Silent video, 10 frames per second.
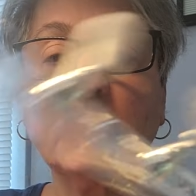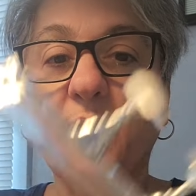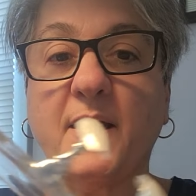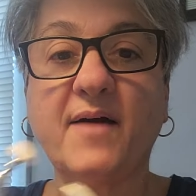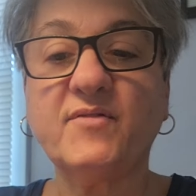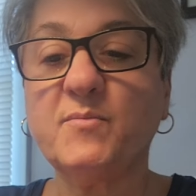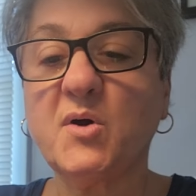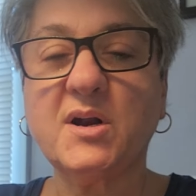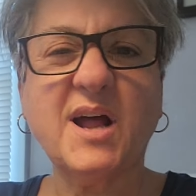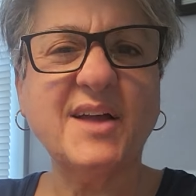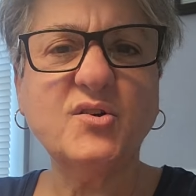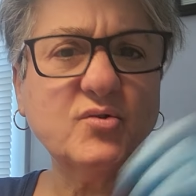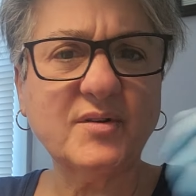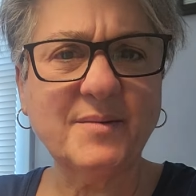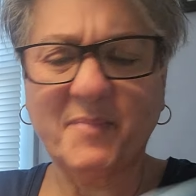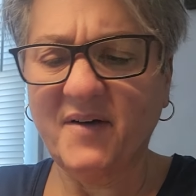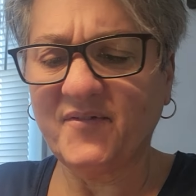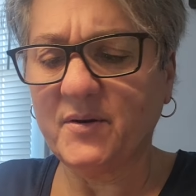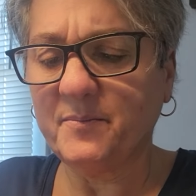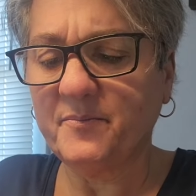I have them on. I usually buff
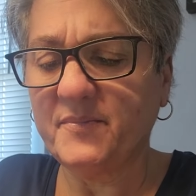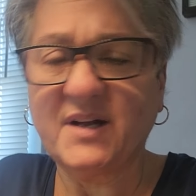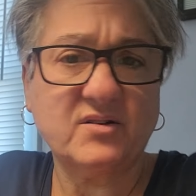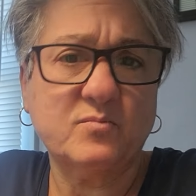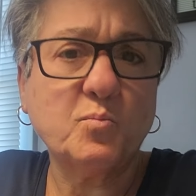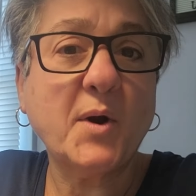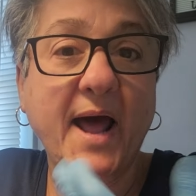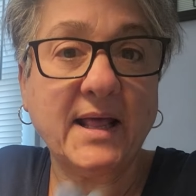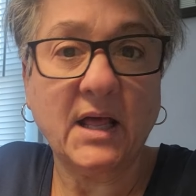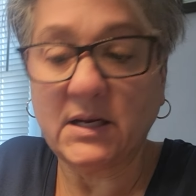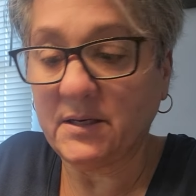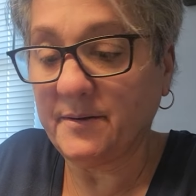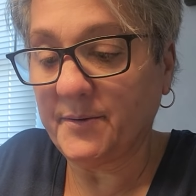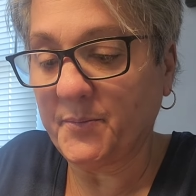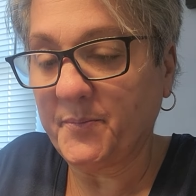them. That's what I like to do.